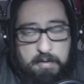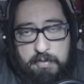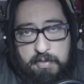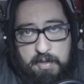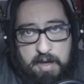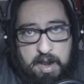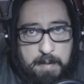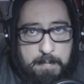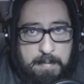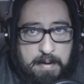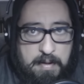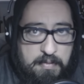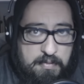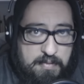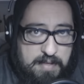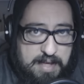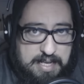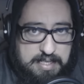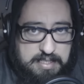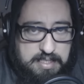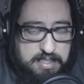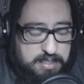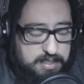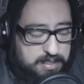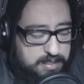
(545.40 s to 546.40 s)
all thought about
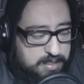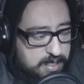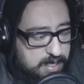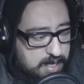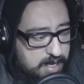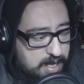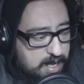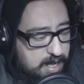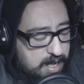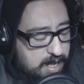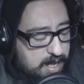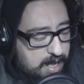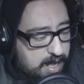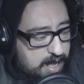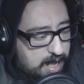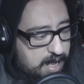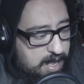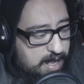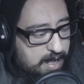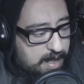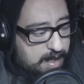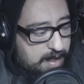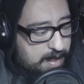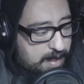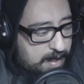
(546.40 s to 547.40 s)
this.
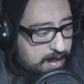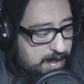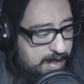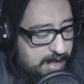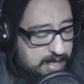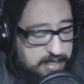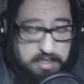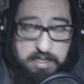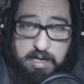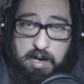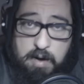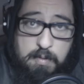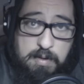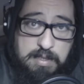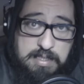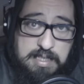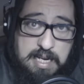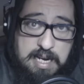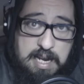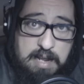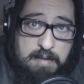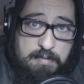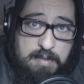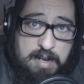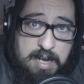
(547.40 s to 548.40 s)
As always,
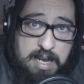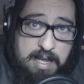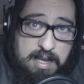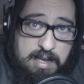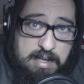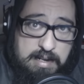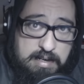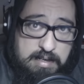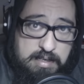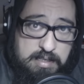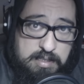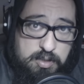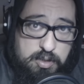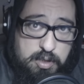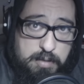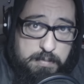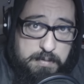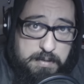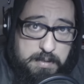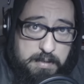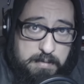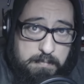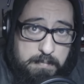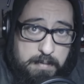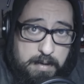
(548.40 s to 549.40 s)
I leave the link in the
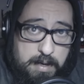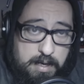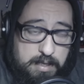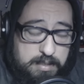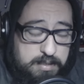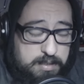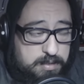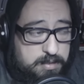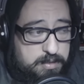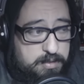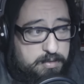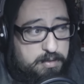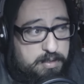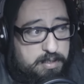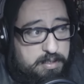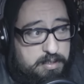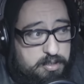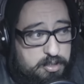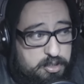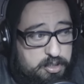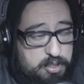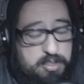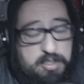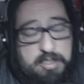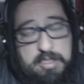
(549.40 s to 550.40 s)
description box, and you
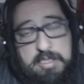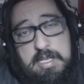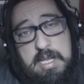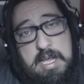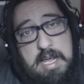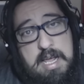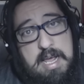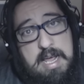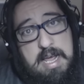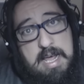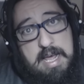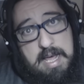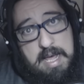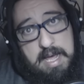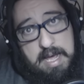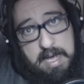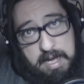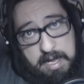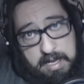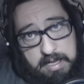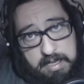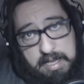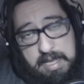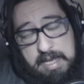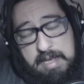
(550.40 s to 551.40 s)
can just
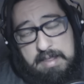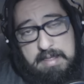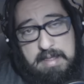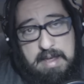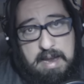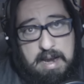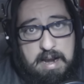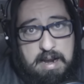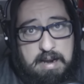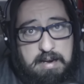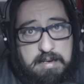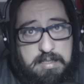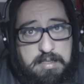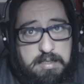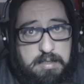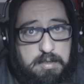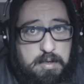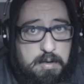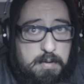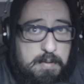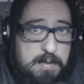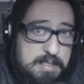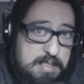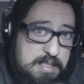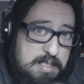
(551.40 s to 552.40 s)
click there to
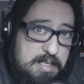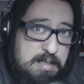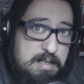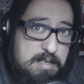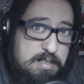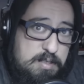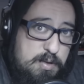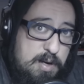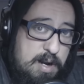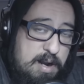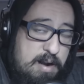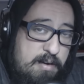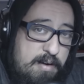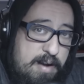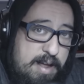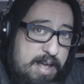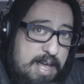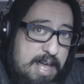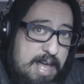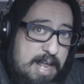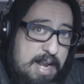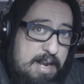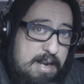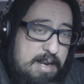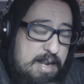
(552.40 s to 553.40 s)
go and see the trailer
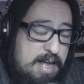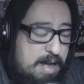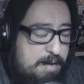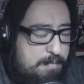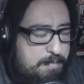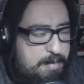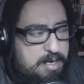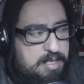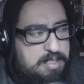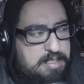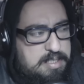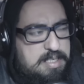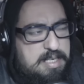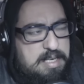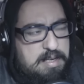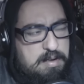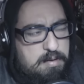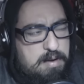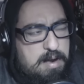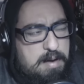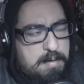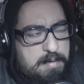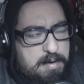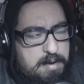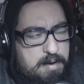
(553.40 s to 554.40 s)
again. I'm gonna
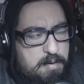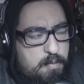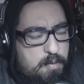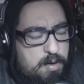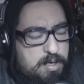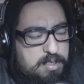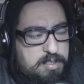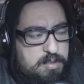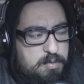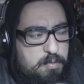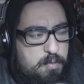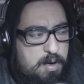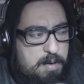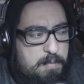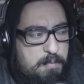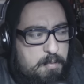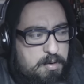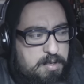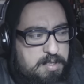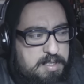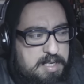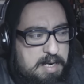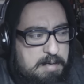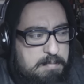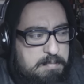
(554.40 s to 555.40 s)
watch it one
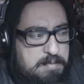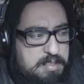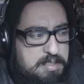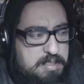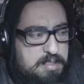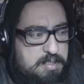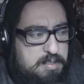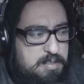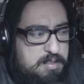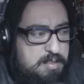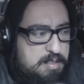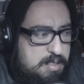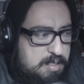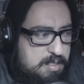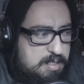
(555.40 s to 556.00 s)
more time just to